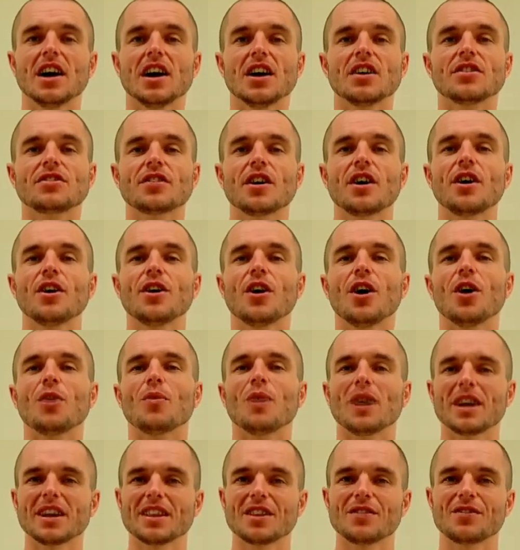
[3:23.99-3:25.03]
So
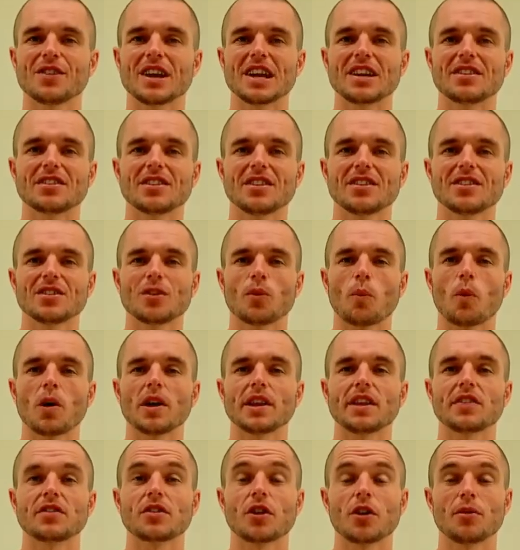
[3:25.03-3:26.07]
one of the reasons why
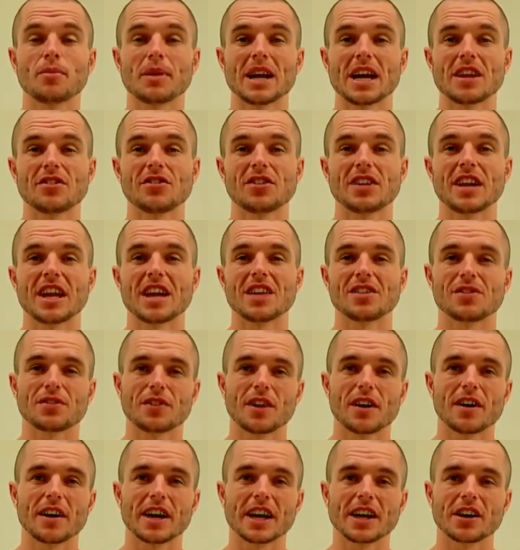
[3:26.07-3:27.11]
this combination is
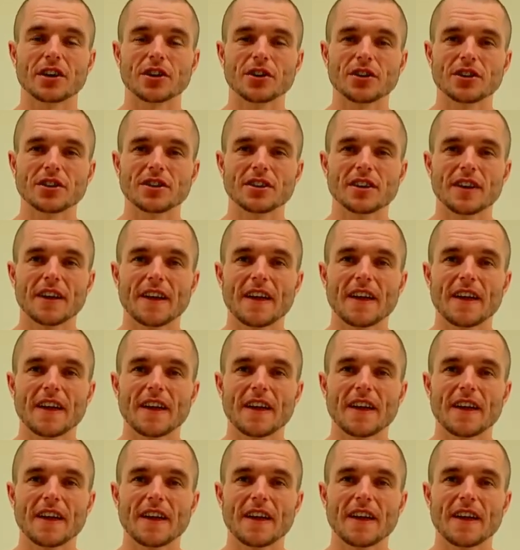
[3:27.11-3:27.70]
very good